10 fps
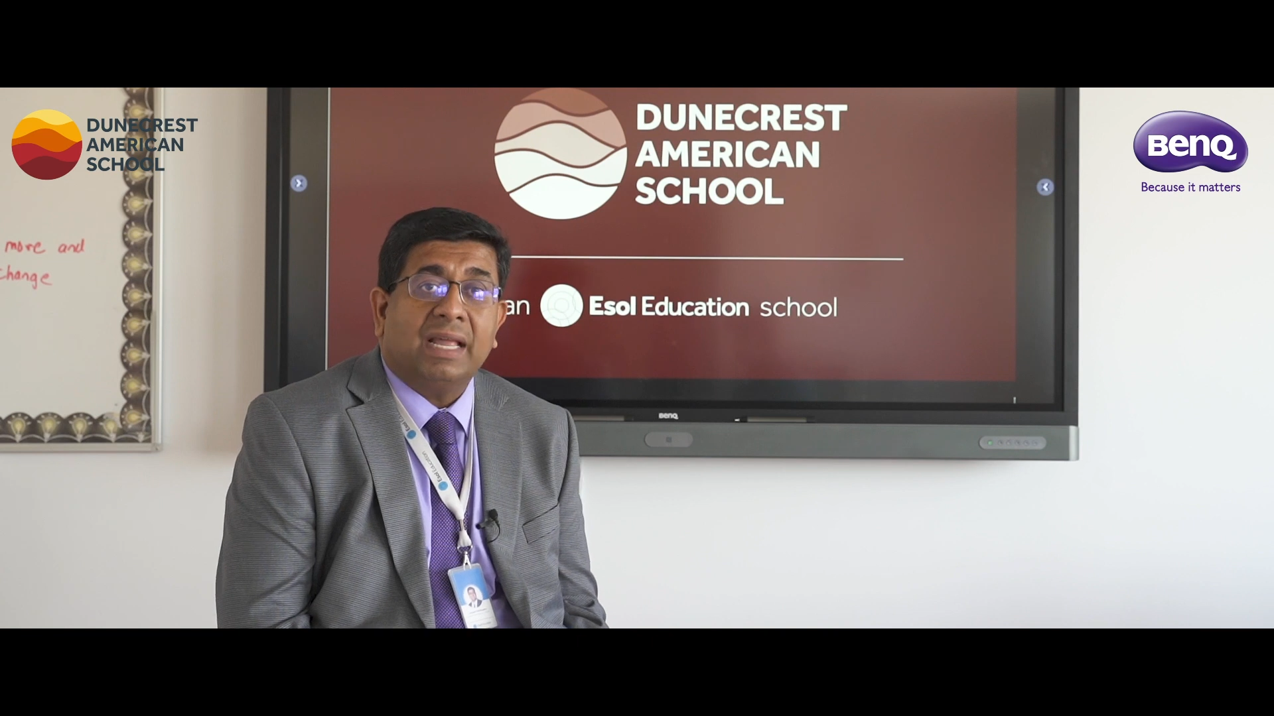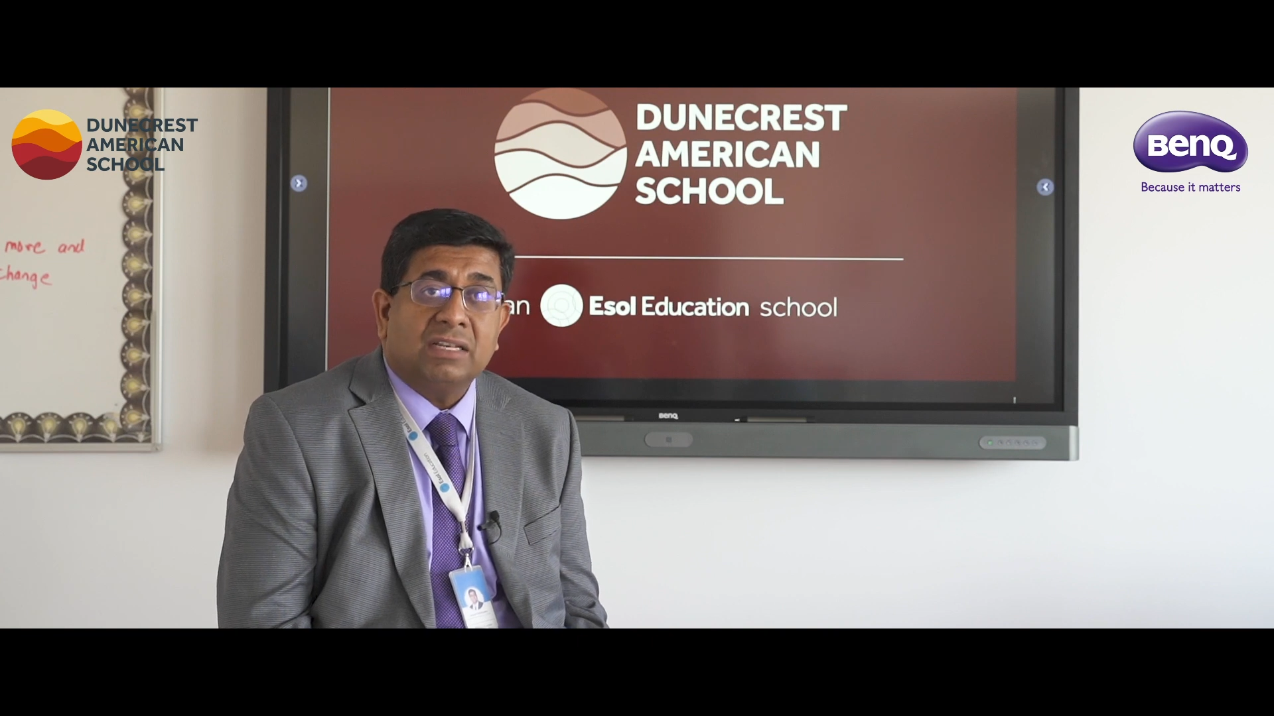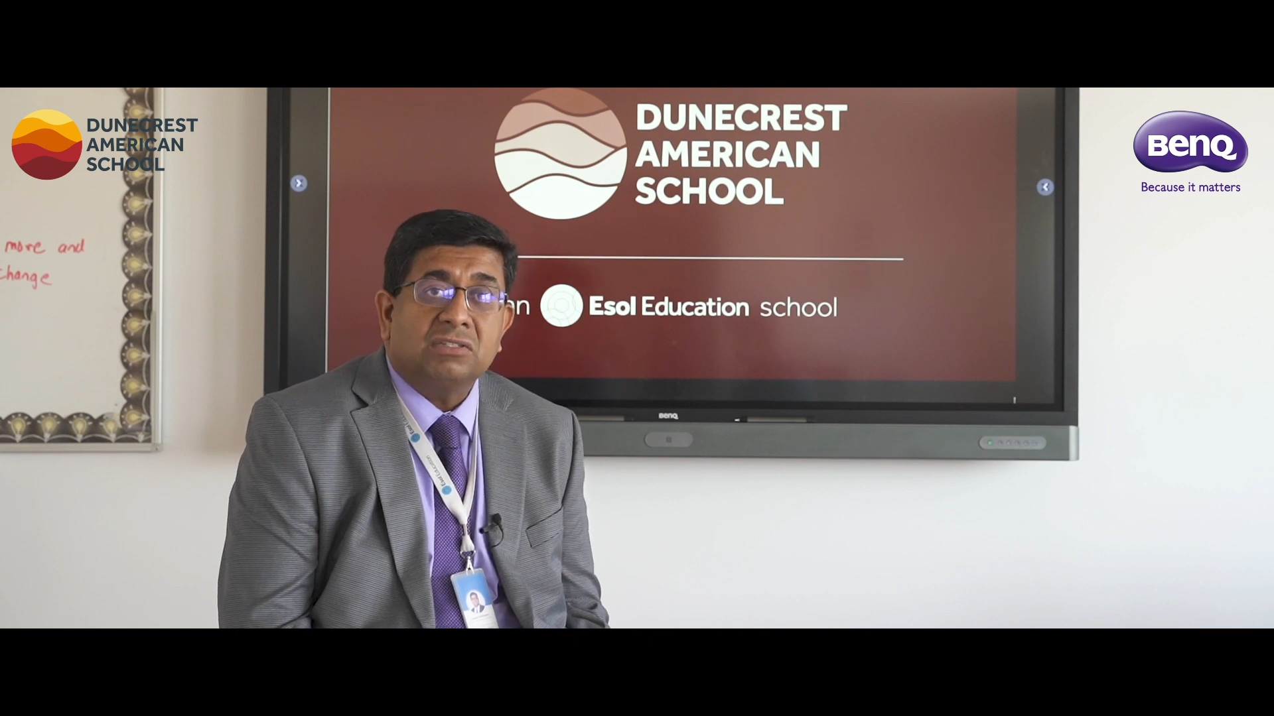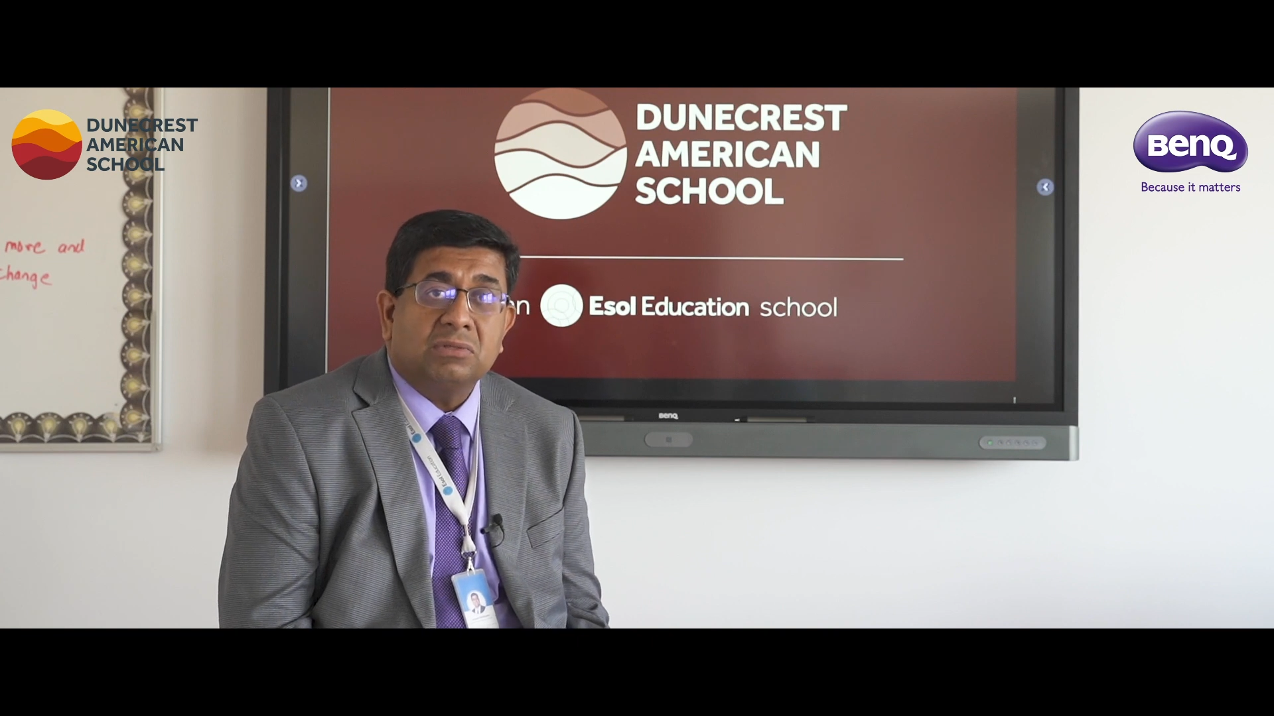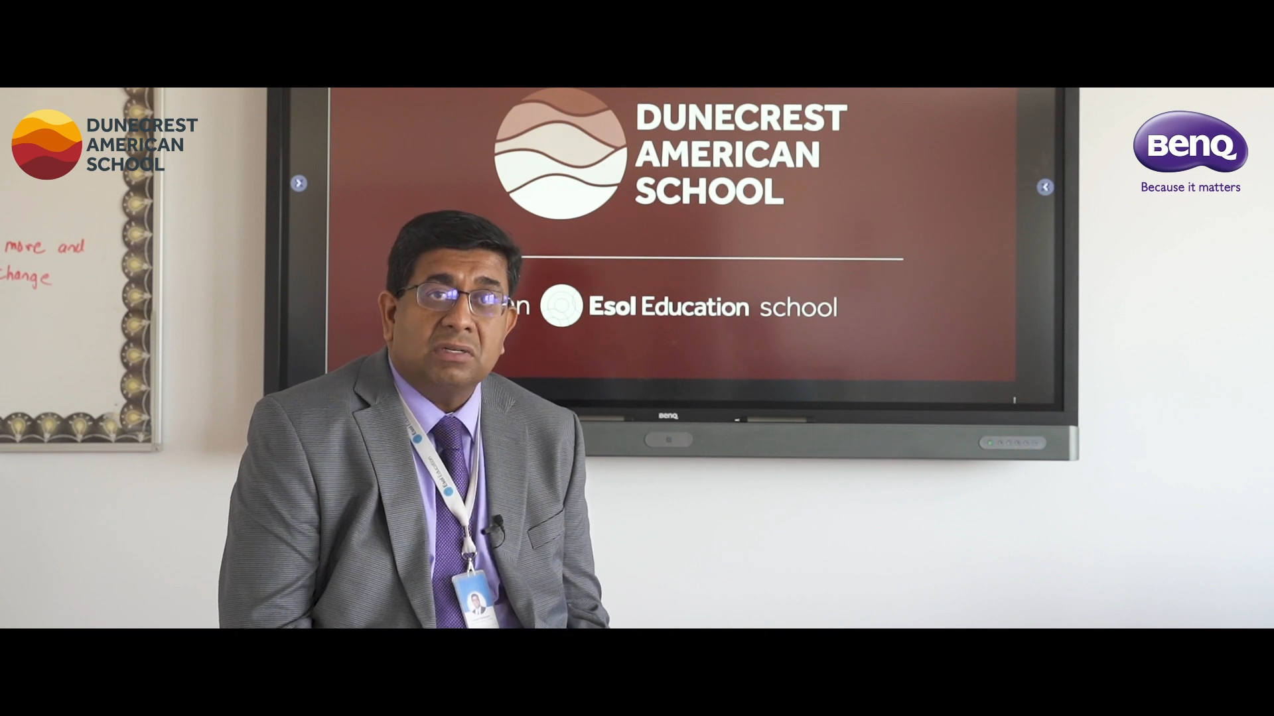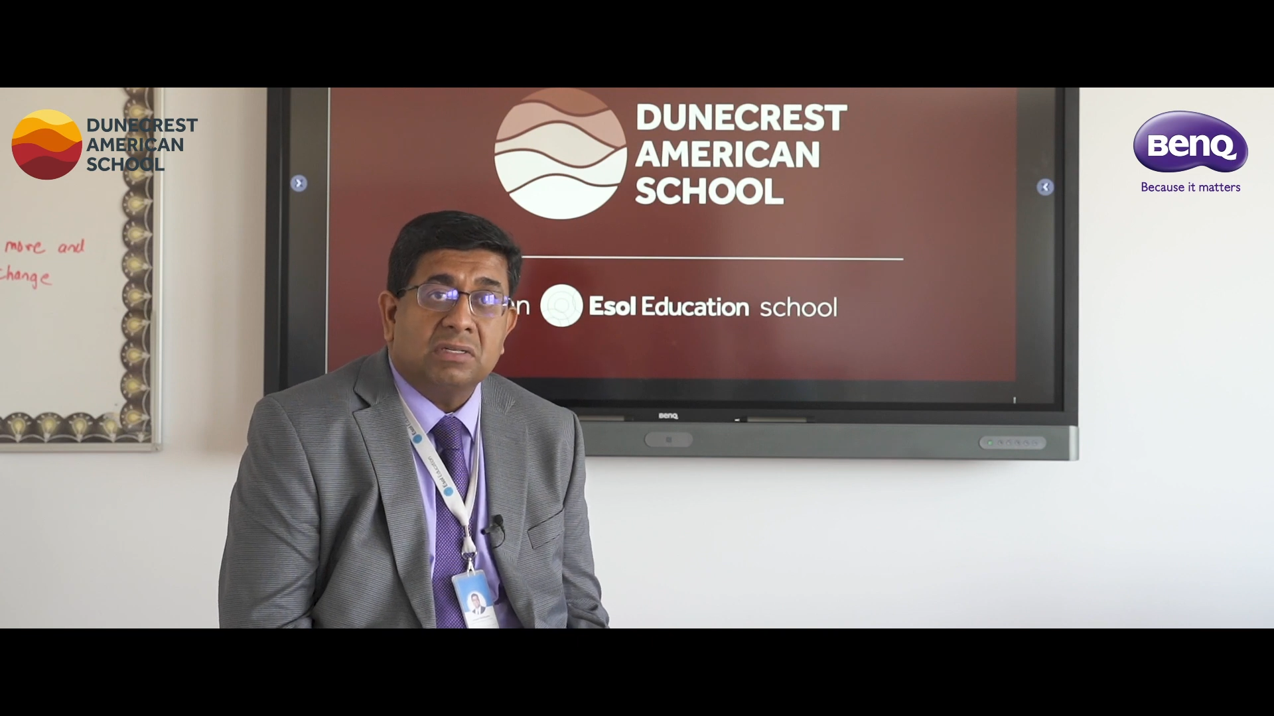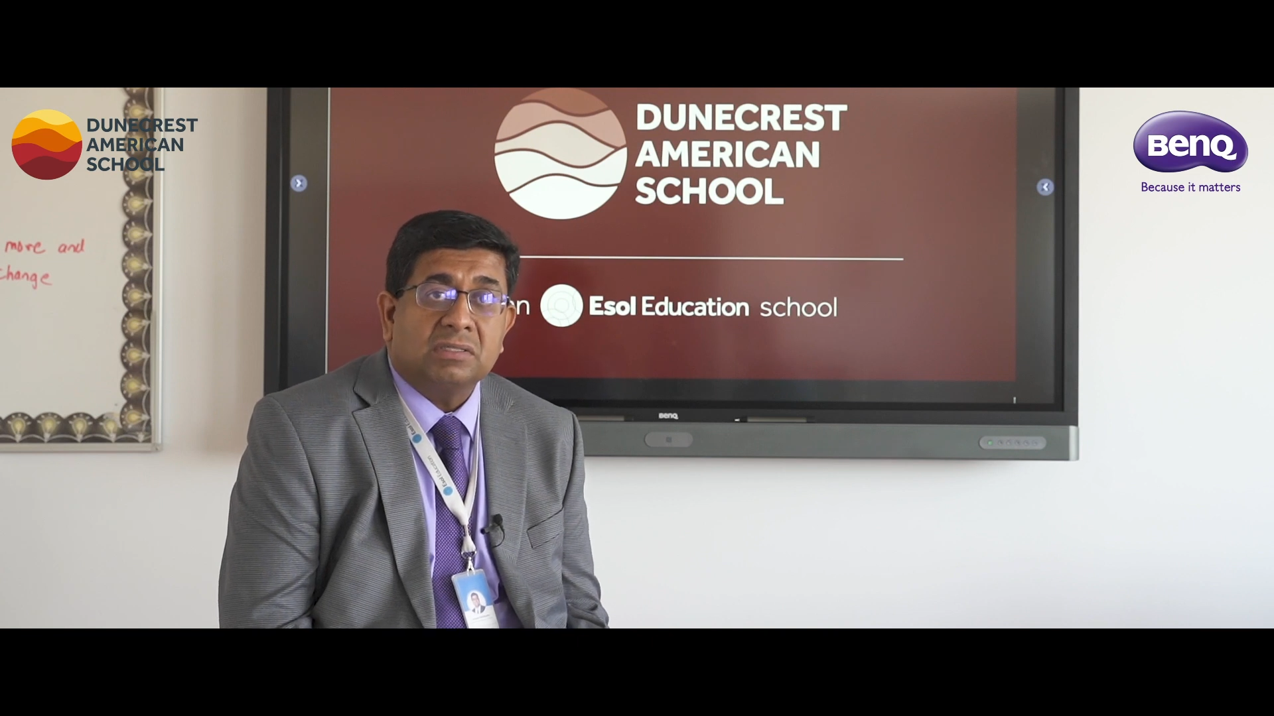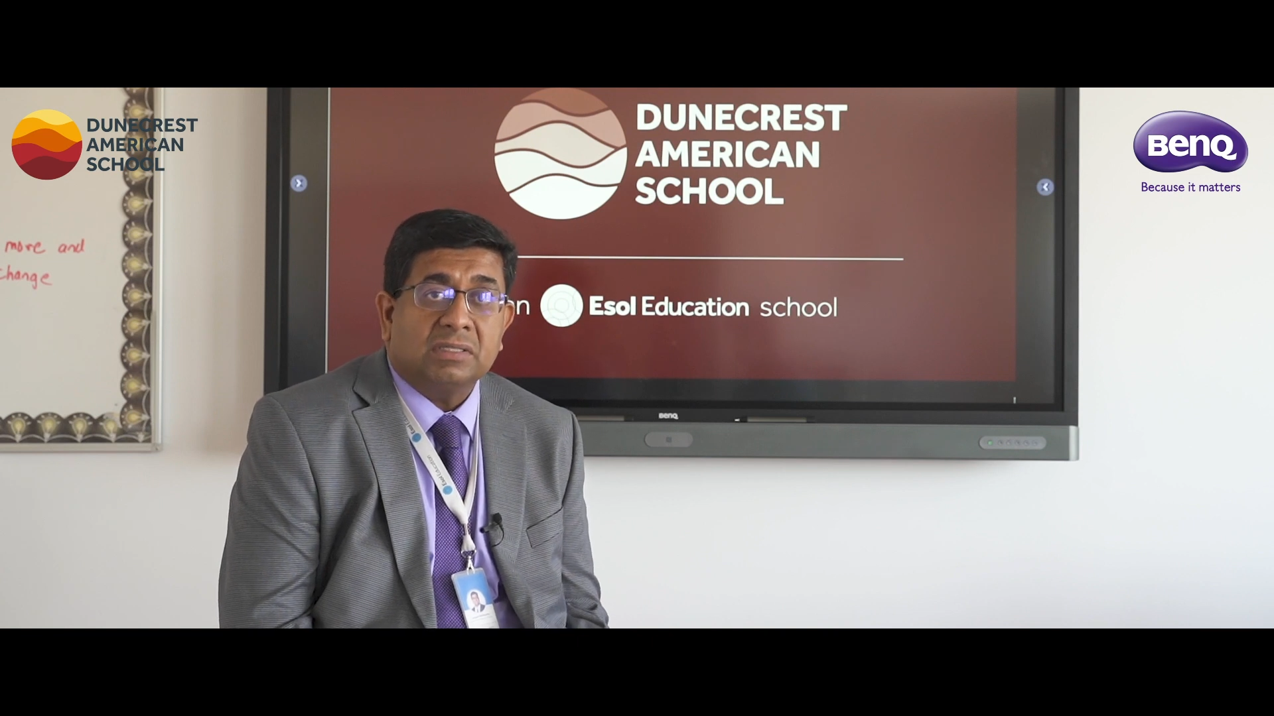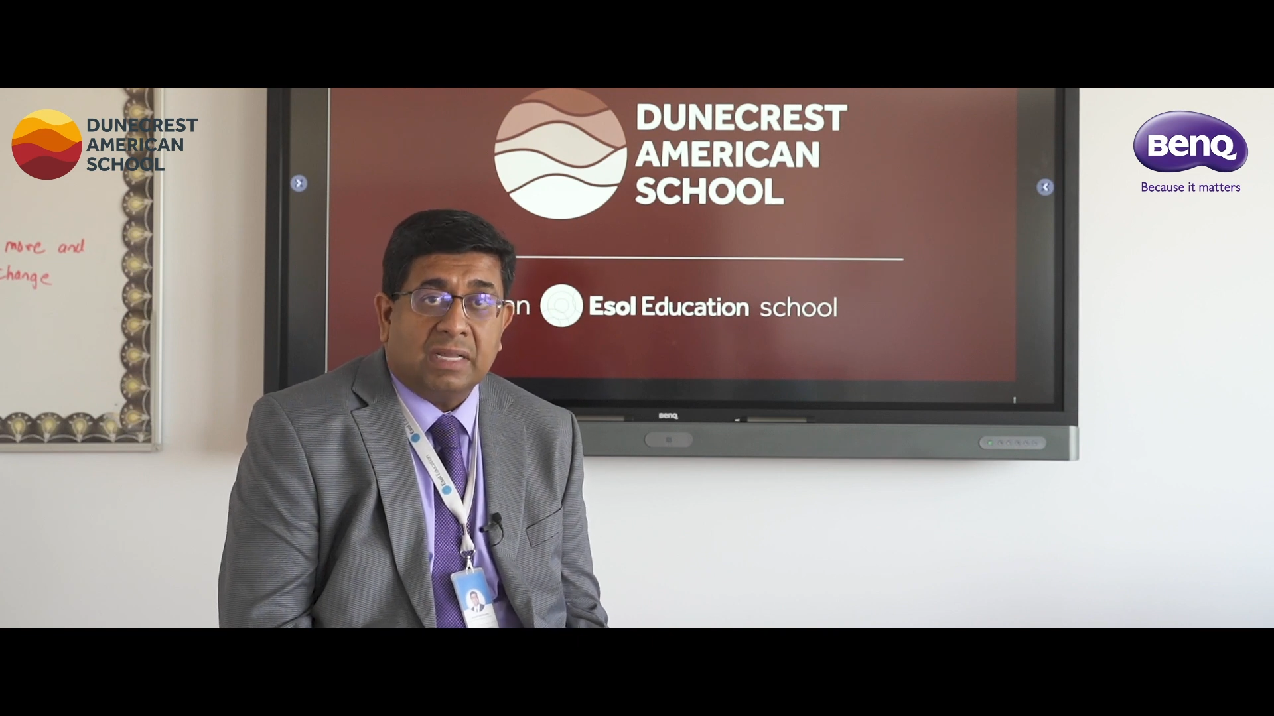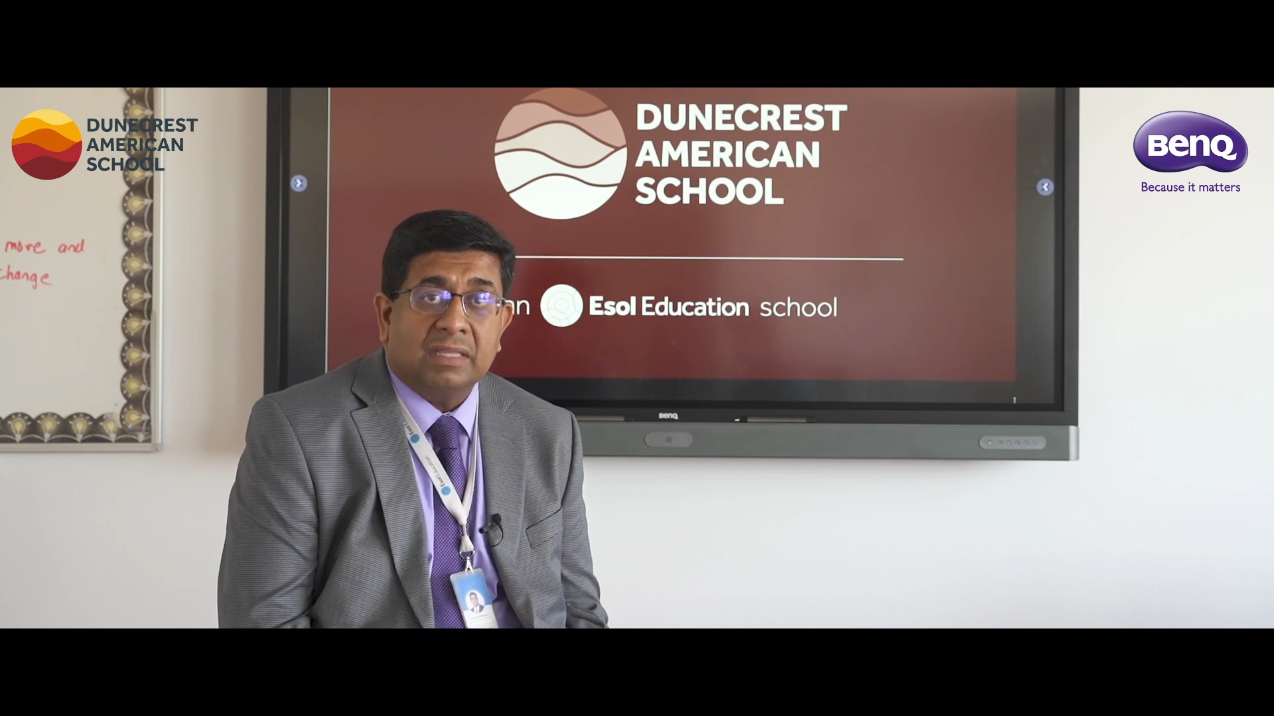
and students